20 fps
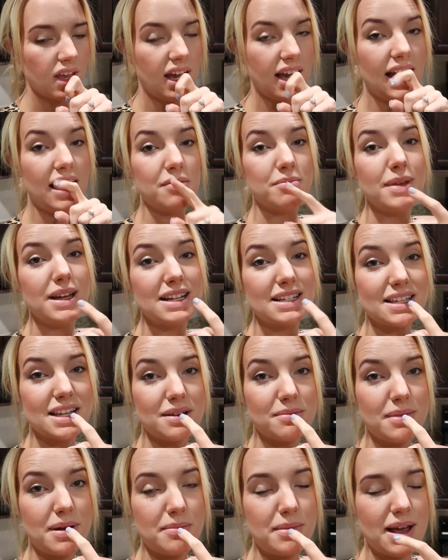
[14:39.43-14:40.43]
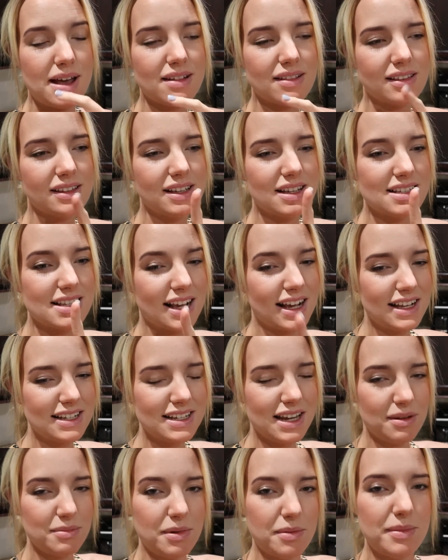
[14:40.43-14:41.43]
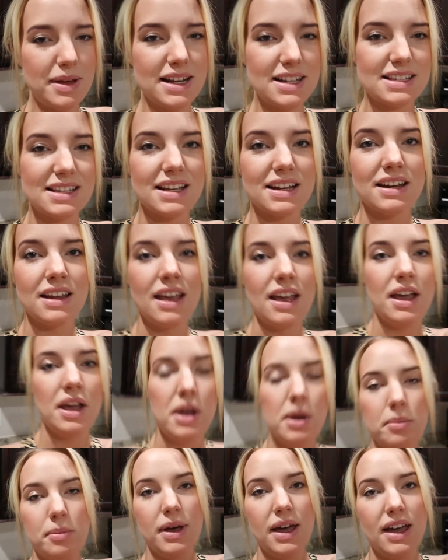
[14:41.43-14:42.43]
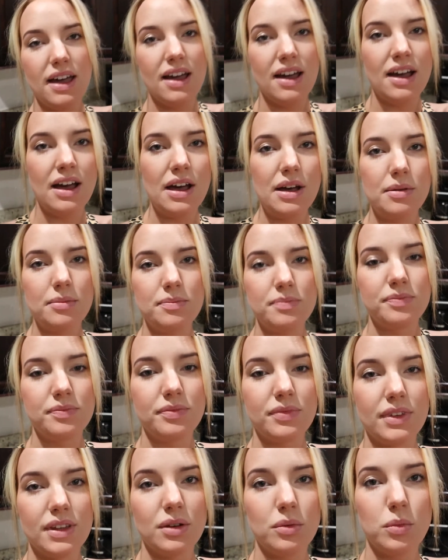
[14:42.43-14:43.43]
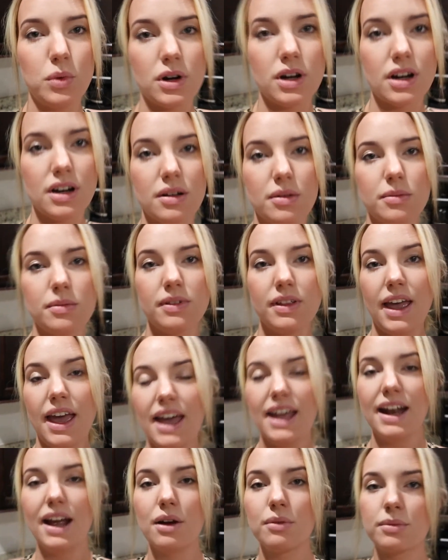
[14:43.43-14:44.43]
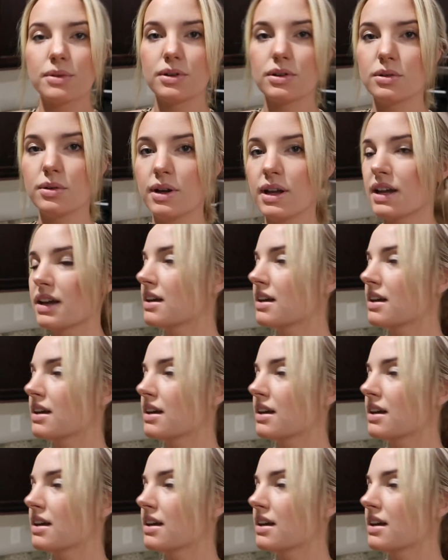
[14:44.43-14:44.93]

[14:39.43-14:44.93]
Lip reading: I have medicine in my mouth because I gotta take my medicine, but we're gonna head out real quick.